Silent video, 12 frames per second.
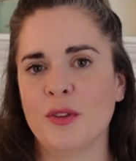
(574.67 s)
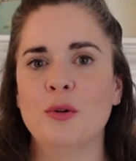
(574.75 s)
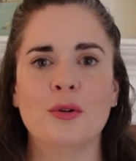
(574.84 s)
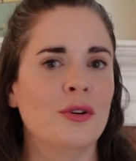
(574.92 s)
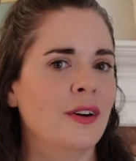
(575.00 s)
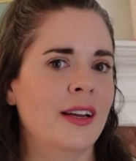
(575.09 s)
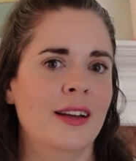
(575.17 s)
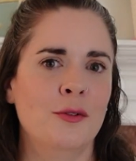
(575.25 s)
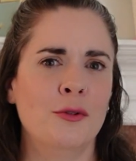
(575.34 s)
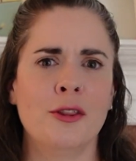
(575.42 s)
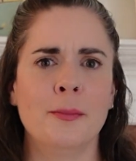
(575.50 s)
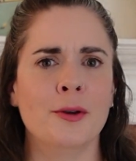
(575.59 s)
Or
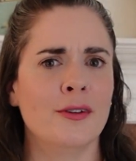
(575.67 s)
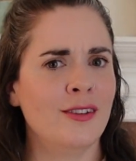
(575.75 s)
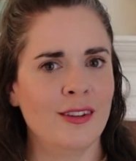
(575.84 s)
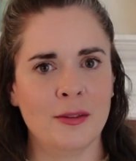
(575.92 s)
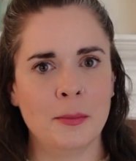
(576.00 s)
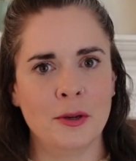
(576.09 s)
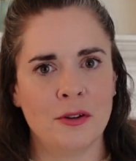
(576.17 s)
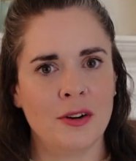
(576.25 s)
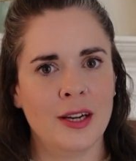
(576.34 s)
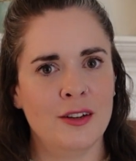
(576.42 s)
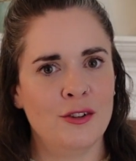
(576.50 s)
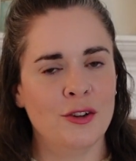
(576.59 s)
the books, there's a book,
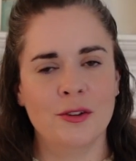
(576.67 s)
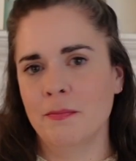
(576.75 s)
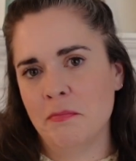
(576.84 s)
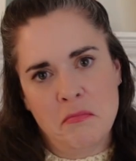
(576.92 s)
right, too.